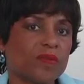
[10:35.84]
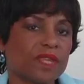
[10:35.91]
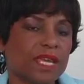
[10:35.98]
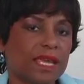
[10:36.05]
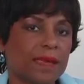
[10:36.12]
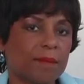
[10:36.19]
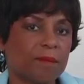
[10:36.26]

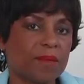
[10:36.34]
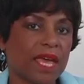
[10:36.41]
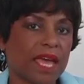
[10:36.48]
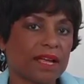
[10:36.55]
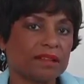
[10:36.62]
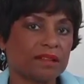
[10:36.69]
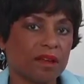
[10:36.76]
the
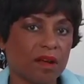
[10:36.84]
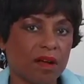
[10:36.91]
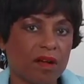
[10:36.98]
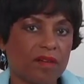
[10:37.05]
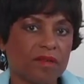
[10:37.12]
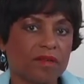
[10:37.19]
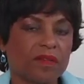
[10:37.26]
impact
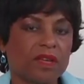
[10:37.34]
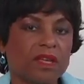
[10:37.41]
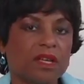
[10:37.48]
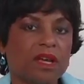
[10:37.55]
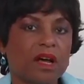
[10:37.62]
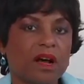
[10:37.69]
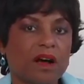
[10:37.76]
of
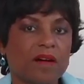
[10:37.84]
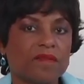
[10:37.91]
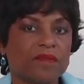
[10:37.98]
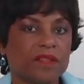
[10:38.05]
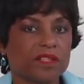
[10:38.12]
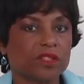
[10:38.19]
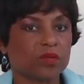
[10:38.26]

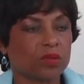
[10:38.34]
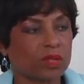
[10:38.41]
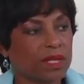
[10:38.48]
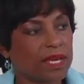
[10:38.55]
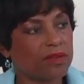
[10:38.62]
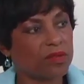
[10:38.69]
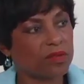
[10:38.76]
this
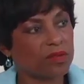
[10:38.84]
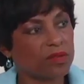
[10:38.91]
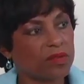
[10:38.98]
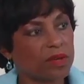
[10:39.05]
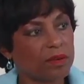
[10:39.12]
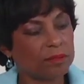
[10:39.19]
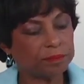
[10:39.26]

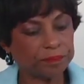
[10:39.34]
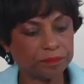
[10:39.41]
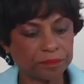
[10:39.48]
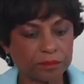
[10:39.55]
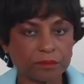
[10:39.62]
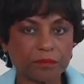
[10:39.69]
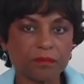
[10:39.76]
relationship
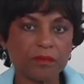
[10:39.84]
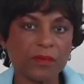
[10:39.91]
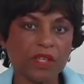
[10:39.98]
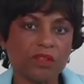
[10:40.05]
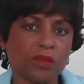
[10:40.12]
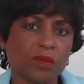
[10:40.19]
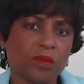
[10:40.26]

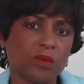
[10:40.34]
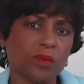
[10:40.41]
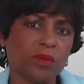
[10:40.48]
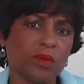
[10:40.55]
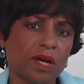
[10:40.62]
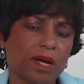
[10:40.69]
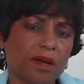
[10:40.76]

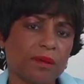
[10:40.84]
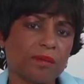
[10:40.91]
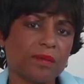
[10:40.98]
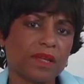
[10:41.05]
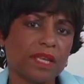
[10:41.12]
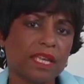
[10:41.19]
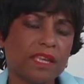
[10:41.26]
to
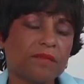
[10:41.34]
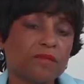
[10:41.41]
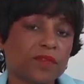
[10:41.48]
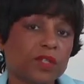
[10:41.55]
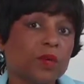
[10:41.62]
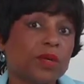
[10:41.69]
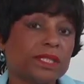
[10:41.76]

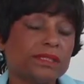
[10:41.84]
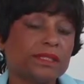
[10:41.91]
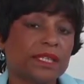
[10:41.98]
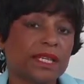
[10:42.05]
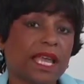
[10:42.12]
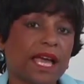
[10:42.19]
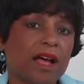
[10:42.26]

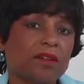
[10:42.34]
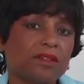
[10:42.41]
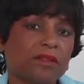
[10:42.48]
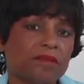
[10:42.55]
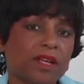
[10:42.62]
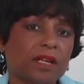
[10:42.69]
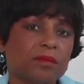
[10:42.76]
influencing how
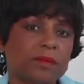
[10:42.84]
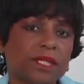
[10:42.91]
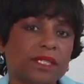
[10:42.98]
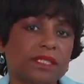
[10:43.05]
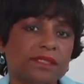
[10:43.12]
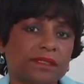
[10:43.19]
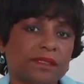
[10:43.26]

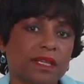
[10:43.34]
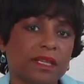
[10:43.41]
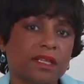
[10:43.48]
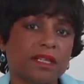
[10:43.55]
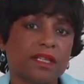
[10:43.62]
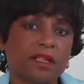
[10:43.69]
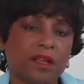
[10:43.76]
development is
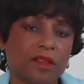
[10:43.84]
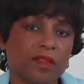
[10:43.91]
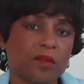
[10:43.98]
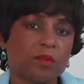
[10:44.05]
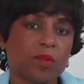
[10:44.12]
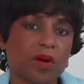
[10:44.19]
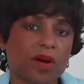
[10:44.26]
done in
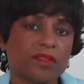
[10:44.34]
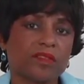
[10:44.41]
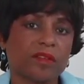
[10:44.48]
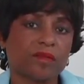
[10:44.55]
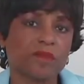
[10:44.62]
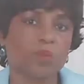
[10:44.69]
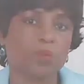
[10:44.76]
other parts of